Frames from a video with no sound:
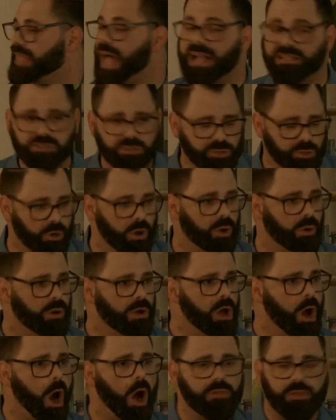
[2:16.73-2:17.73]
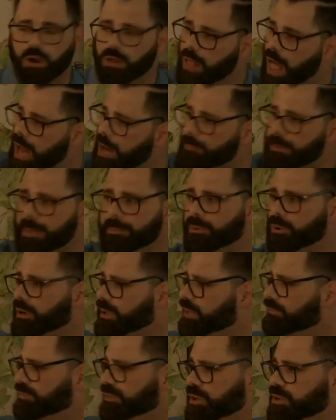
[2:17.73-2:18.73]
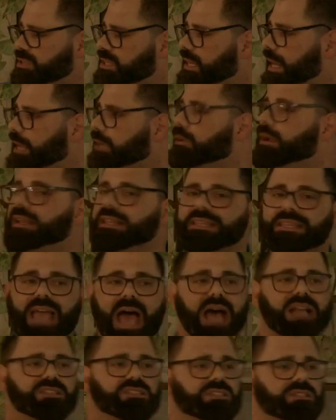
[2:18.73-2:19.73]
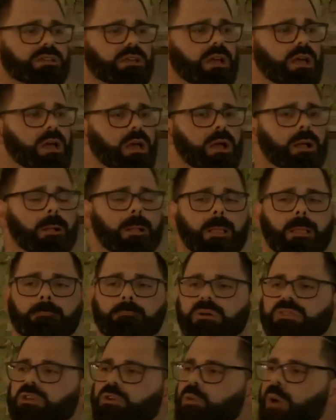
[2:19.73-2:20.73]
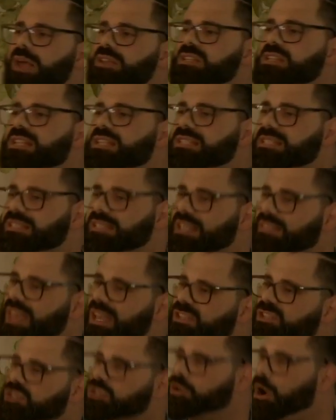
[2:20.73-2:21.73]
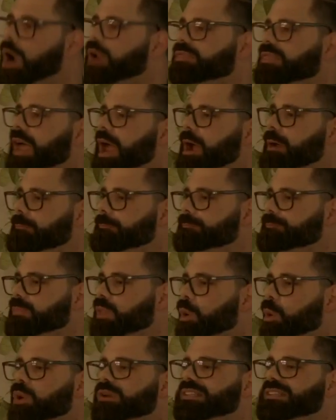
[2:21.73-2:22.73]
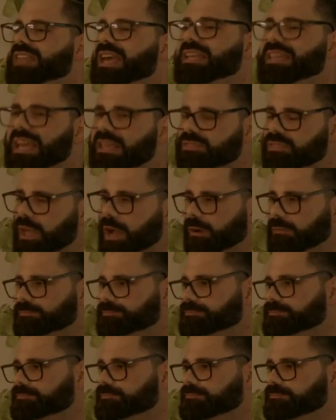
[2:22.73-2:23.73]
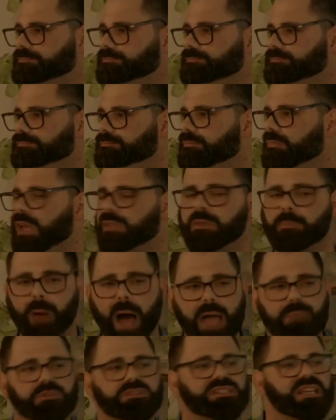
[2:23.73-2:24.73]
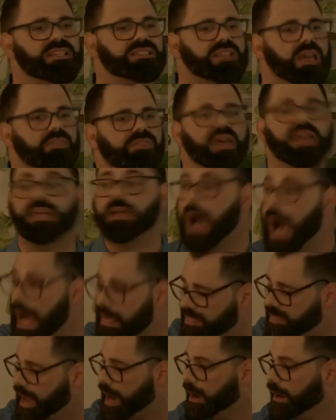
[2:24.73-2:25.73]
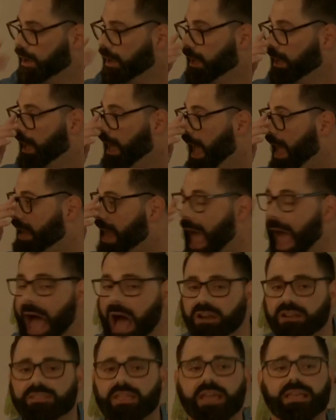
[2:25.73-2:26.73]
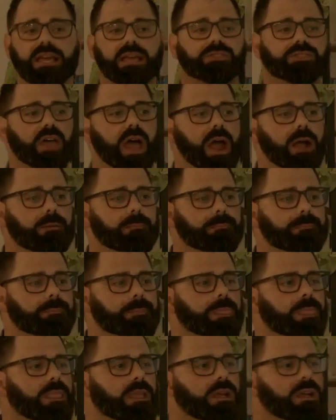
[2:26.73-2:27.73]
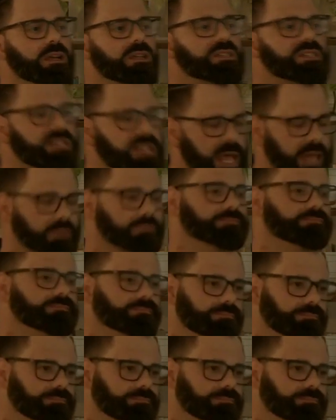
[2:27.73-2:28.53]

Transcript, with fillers: That's true. Are there a lot of people who are confused and ignorant? Yes. But the question is did they start there or did they get there? The Bible says they got there. And how did they get there? Sin